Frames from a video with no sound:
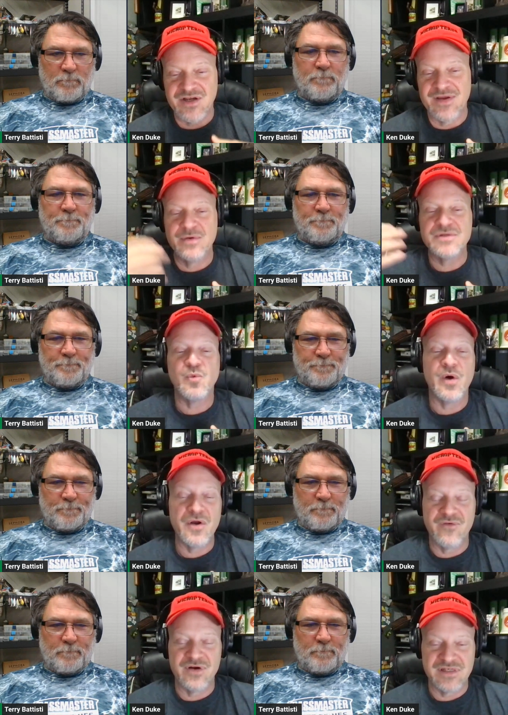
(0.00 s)
Speaker 1: he was one
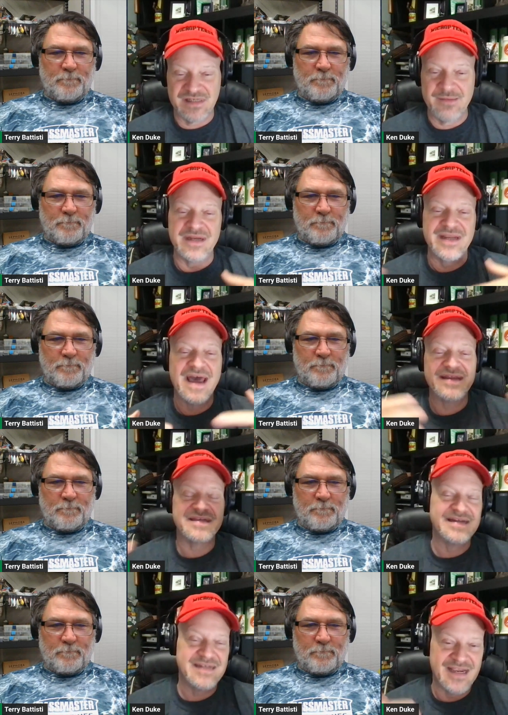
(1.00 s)
over his limit and he got a
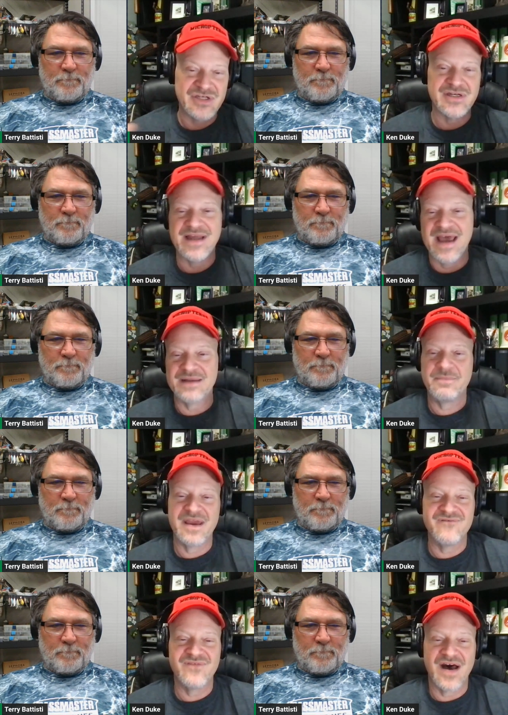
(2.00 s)
citation and had to pay a
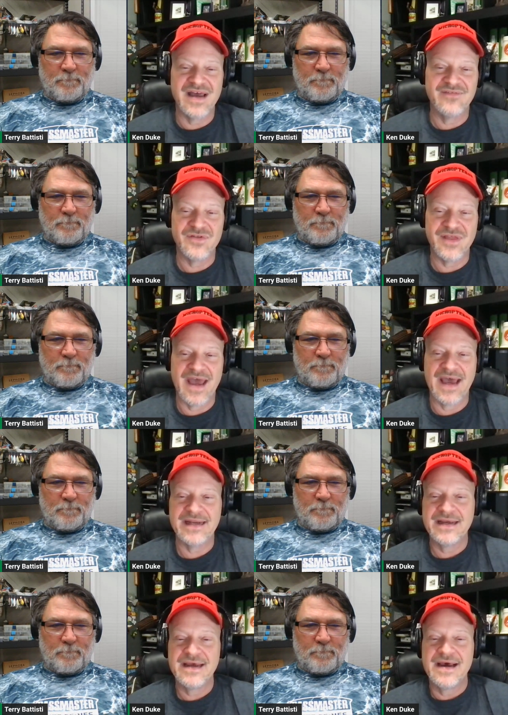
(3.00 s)
fine for that.
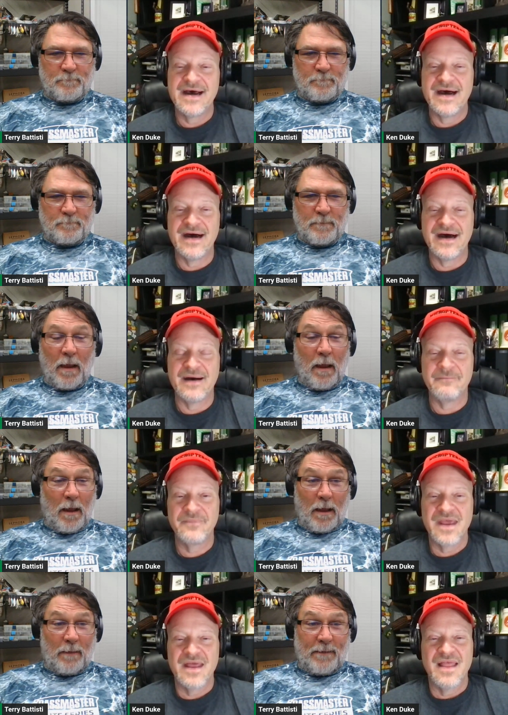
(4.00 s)
Speaker 2: Um,
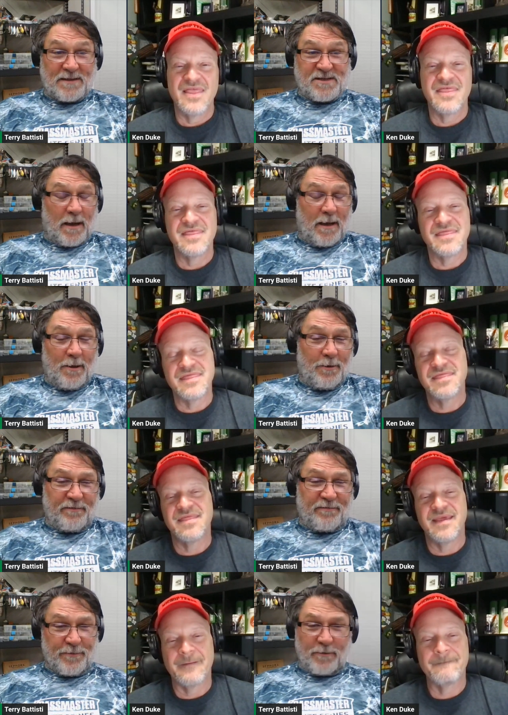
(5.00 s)
That's
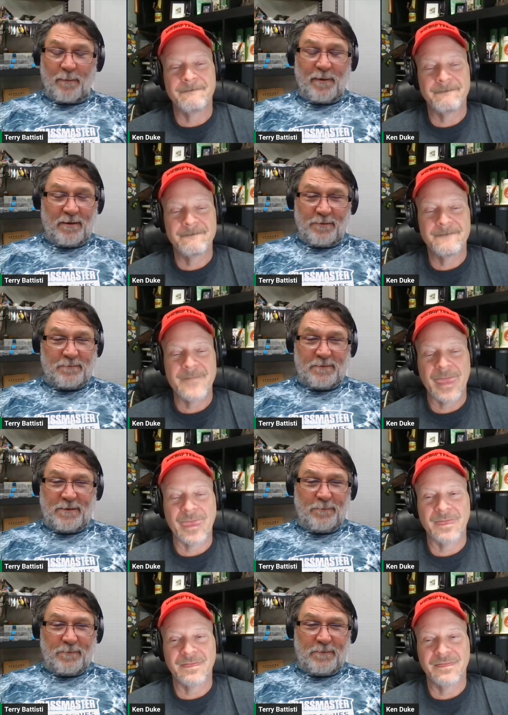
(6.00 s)
coyote food. I mean, you
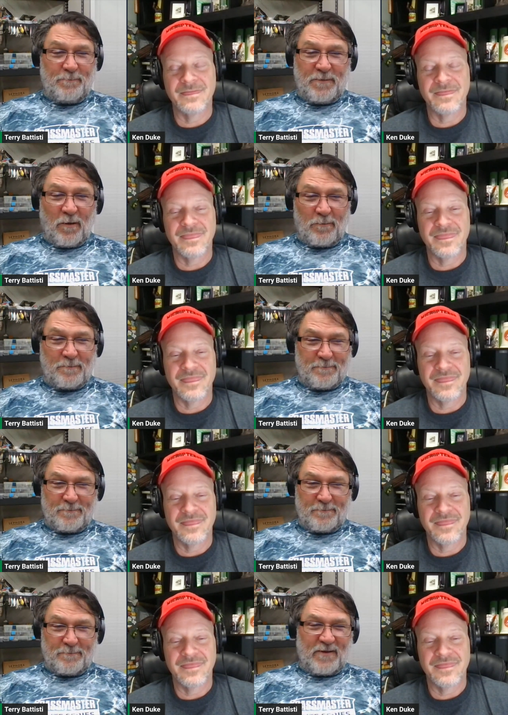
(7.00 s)
you don't
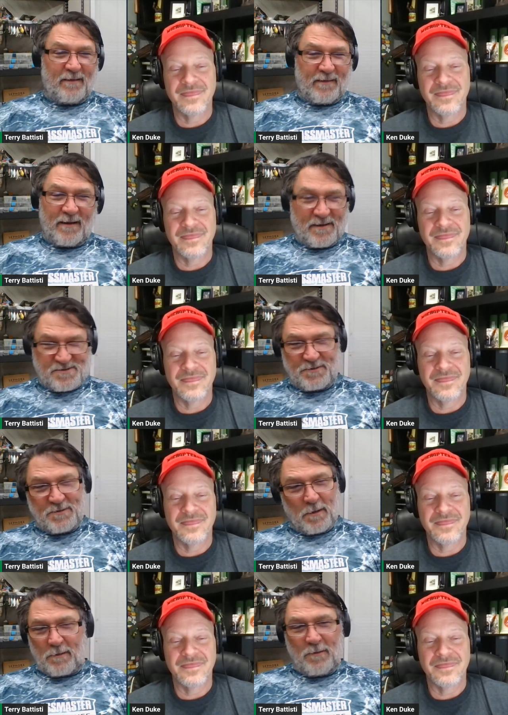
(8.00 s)
take that extra
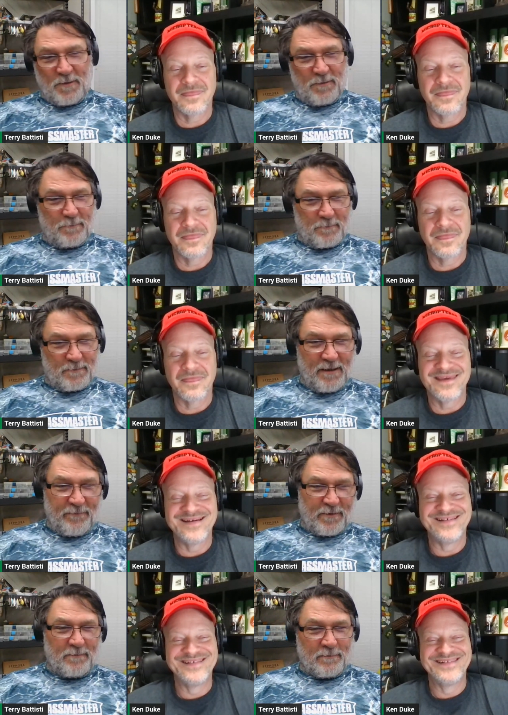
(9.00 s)
duck home. You leave it